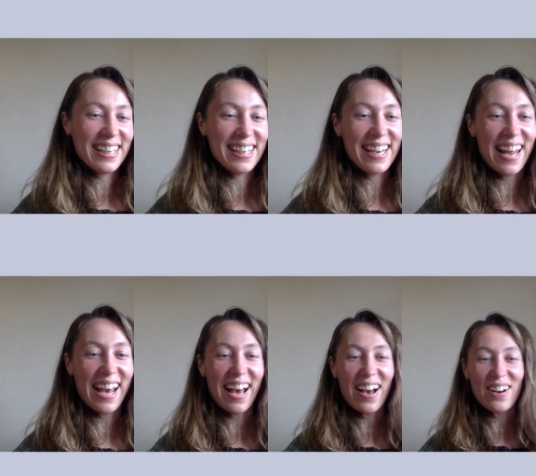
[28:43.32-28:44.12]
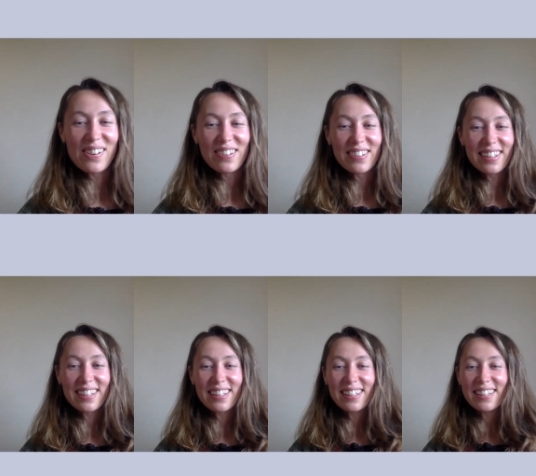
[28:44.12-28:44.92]
Now,
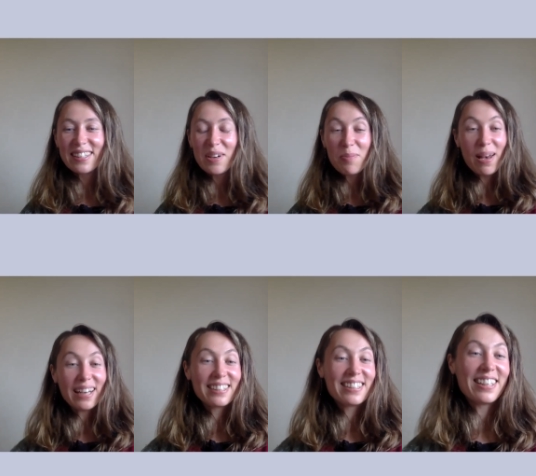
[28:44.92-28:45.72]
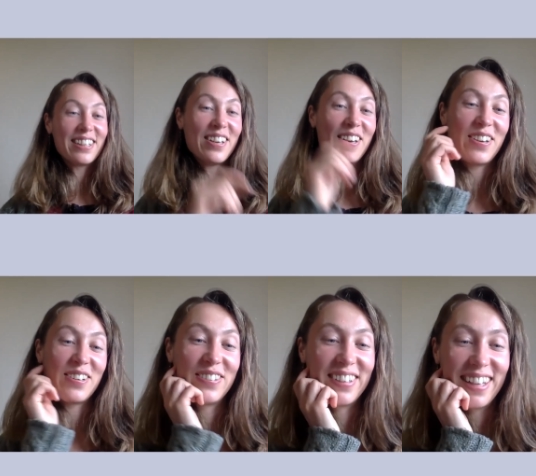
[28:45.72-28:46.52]
back to
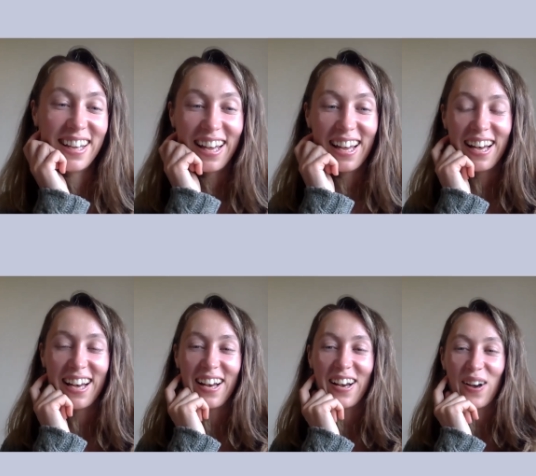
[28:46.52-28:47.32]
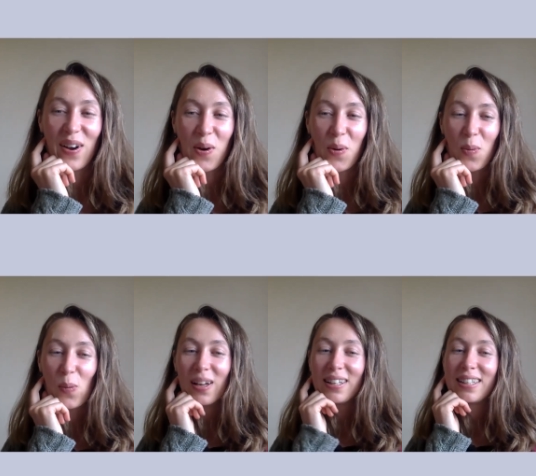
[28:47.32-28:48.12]
you. Uh,
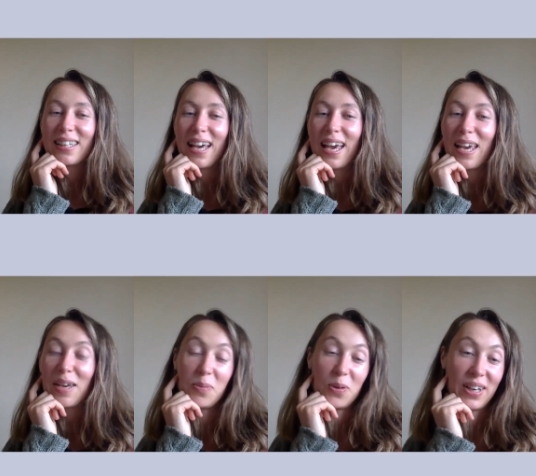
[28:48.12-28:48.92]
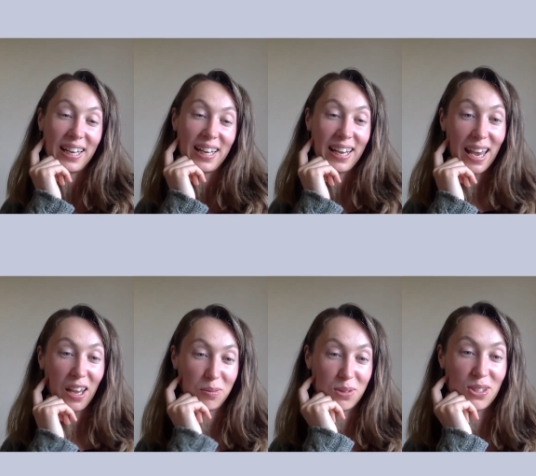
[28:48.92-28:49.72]
what game or
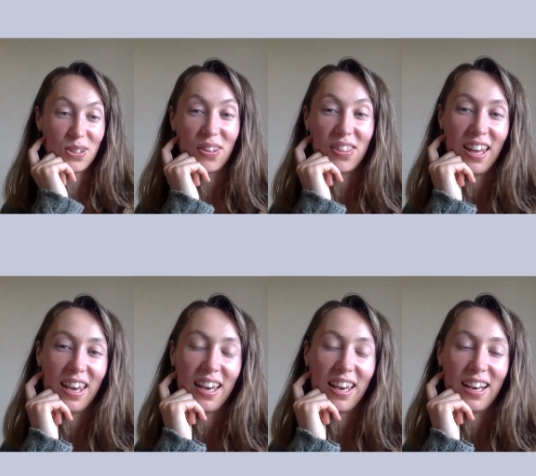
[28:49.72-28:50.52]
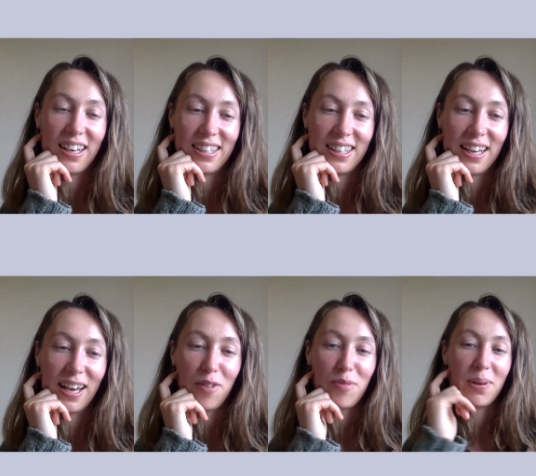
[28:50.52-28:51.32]
games do you think
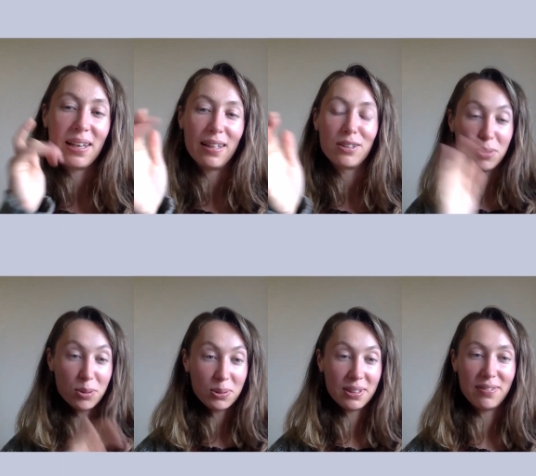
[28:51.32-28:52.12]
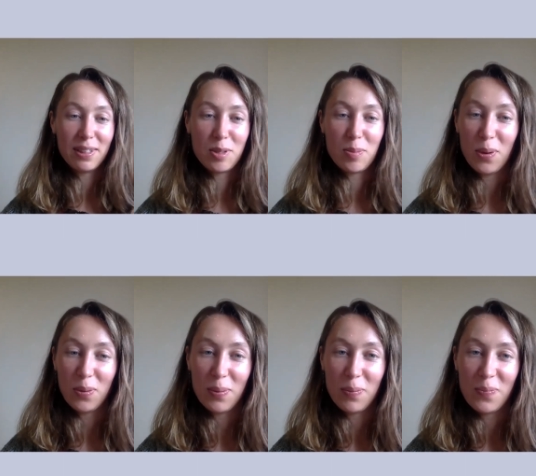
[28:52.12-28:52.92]
have been at the root of this poem.